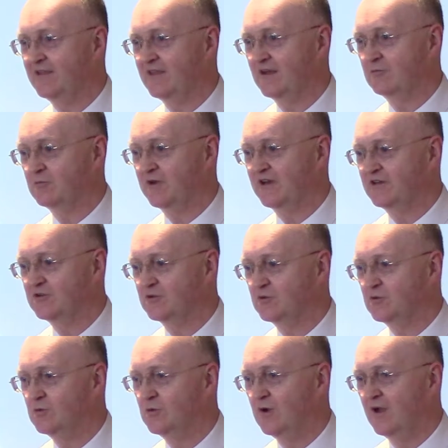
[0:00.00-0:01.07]
that we
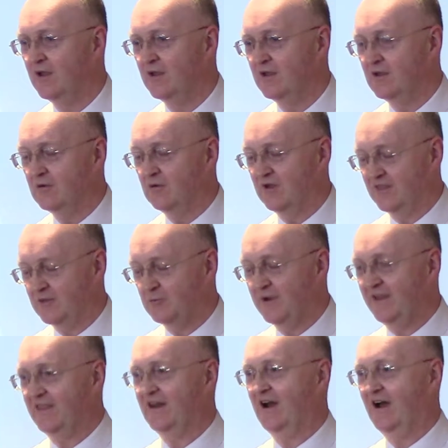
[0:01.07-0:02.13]
do, well, the
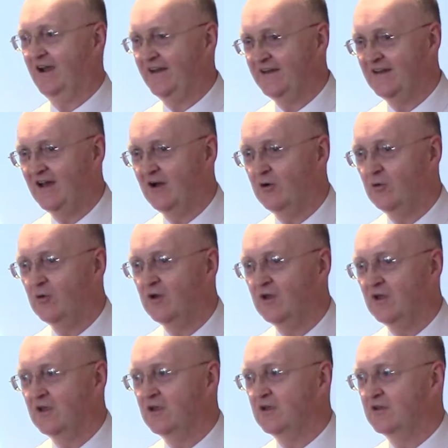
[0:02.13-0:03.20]
way that I now
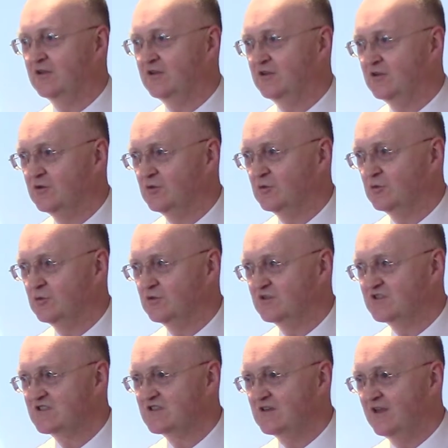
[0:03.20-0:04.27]

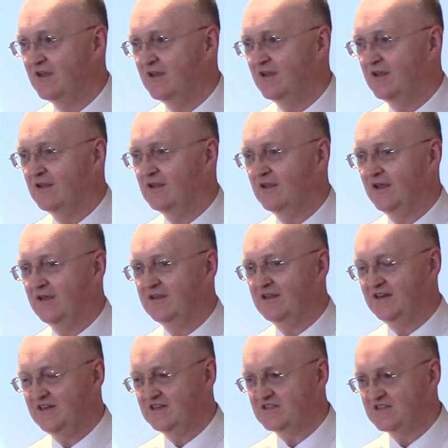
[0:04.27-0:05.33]
use
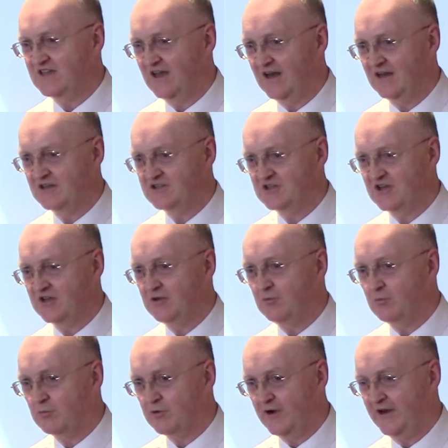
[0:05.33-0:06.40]
kinesiology,
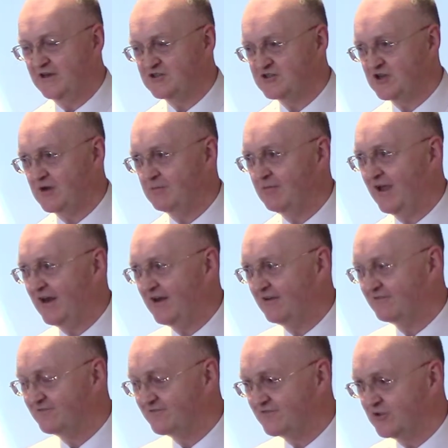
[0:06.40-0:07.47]
brain gym, and
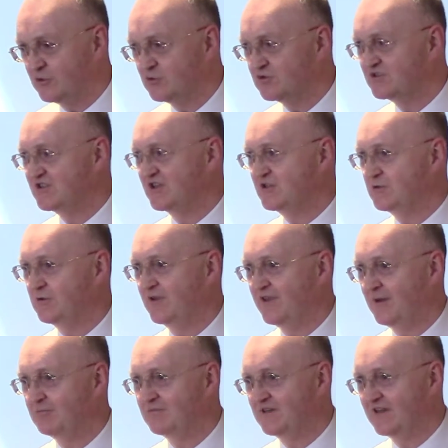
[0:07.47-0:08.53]
have fused the two of
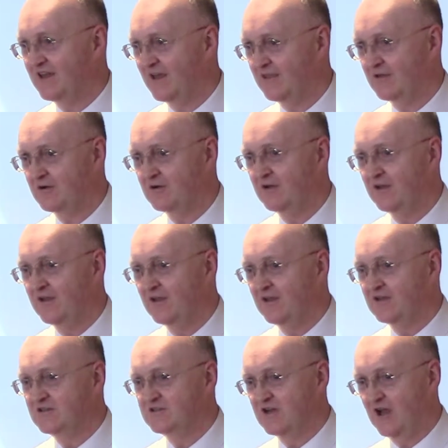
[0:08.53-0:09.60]
them together
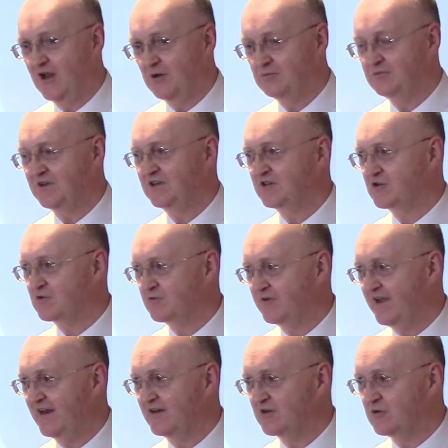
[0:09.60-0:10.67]
to help me to
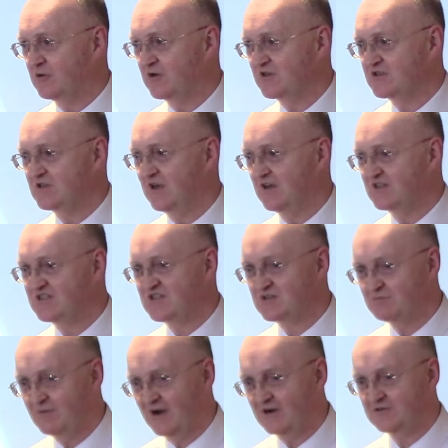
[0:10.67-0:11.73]
create a course called
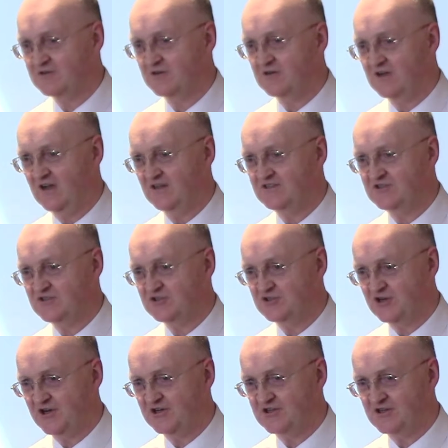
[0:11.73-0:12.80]
Smarter
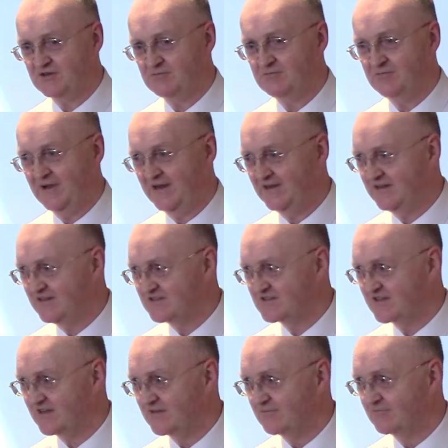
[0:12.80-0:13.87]
Concentration Made Easy.